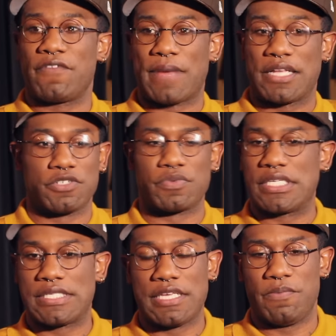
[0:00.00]
And I just
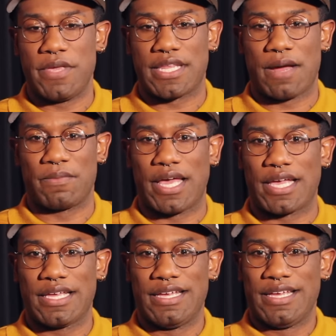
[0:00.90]
released the EP that I'm
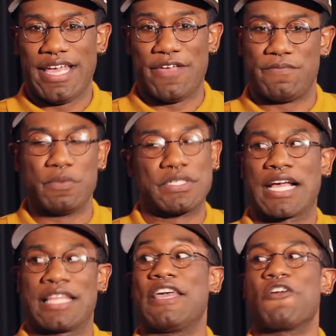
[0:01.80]
like, it was like
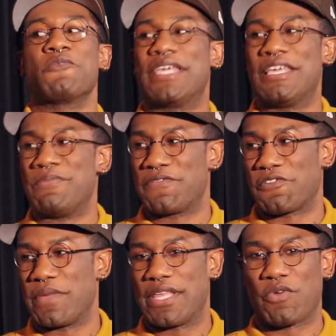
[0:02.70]
a therapy EP for
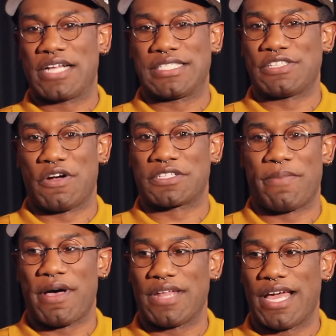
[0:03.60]
me where I just talked about